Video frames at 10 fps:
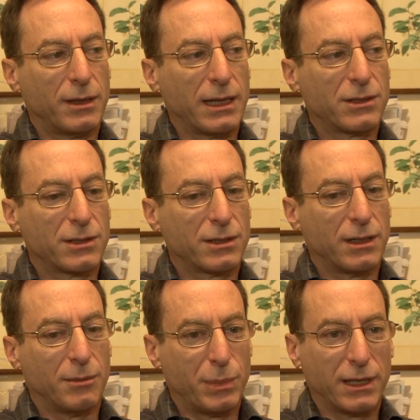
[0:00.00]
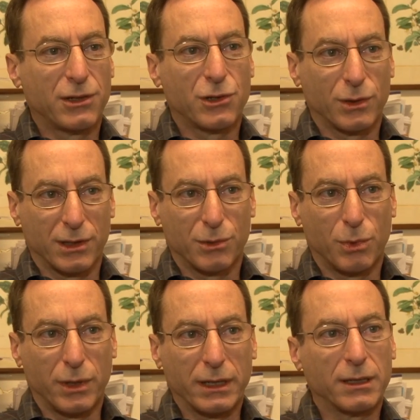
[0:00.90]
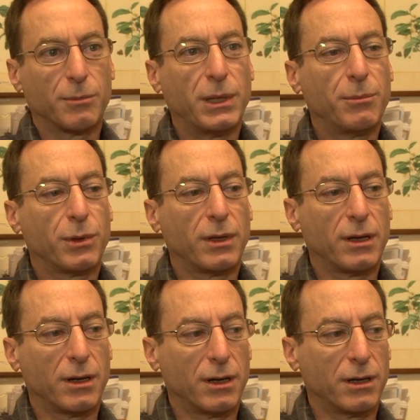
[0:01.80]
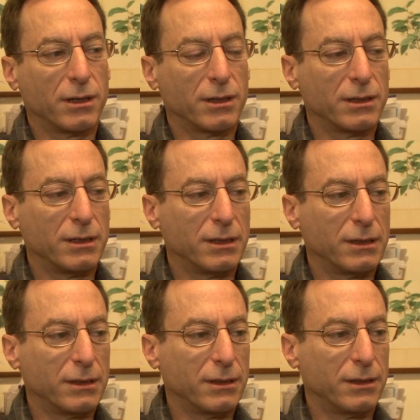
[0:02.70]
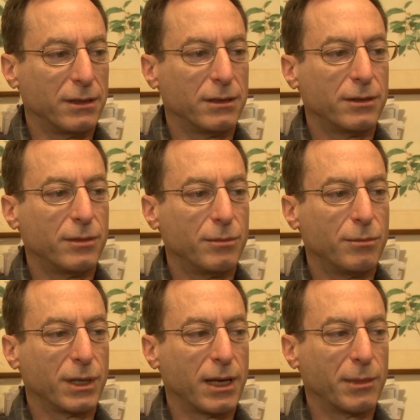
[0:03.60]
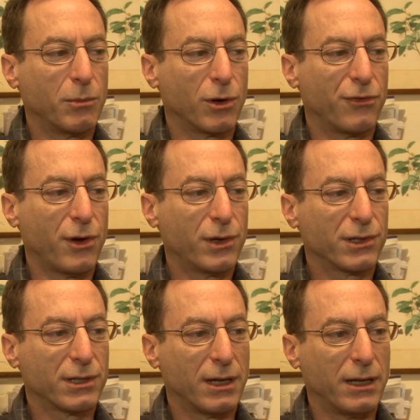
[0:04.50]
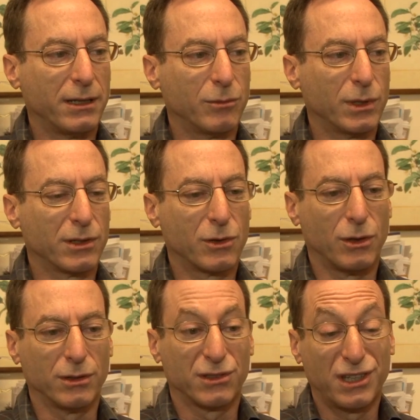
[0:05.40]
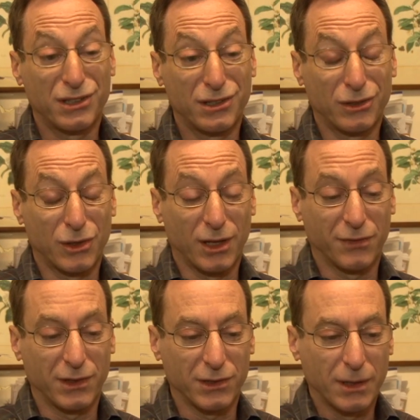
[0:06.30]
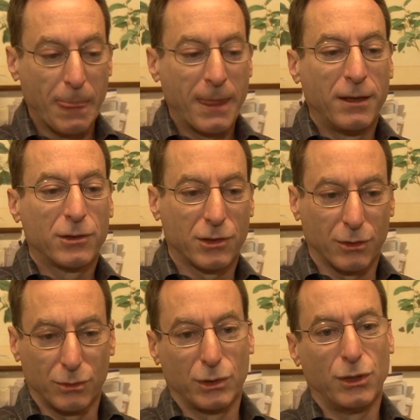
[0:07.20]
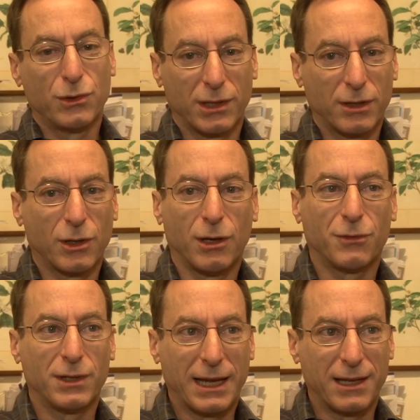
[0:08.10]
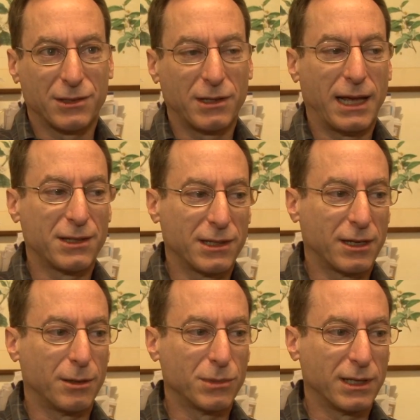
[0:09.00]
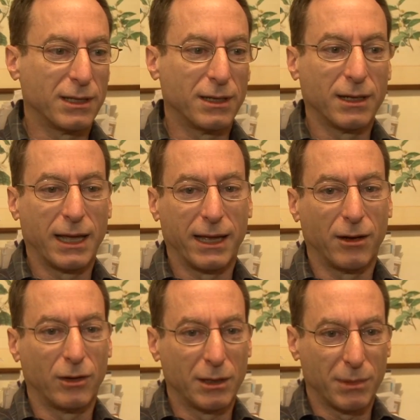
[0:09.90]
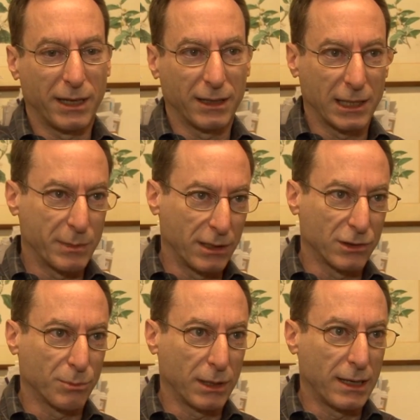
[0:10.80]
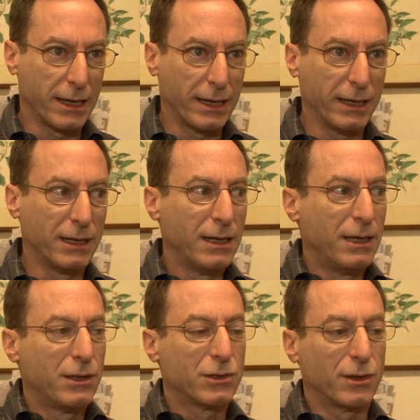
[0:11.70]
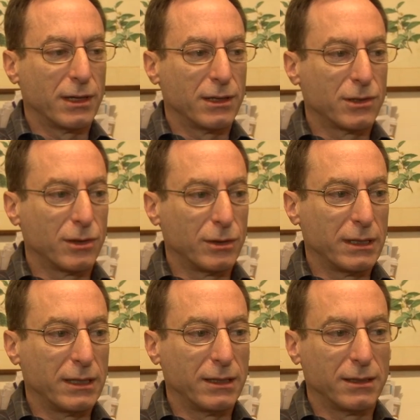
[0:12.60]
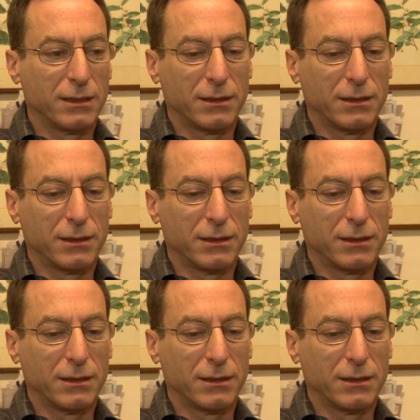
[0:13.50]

that's a big issue at this point. People are becoming more focused on what's called seasonal coffees, so using the coffee as it comes in and only buying a limited supply, so that it's only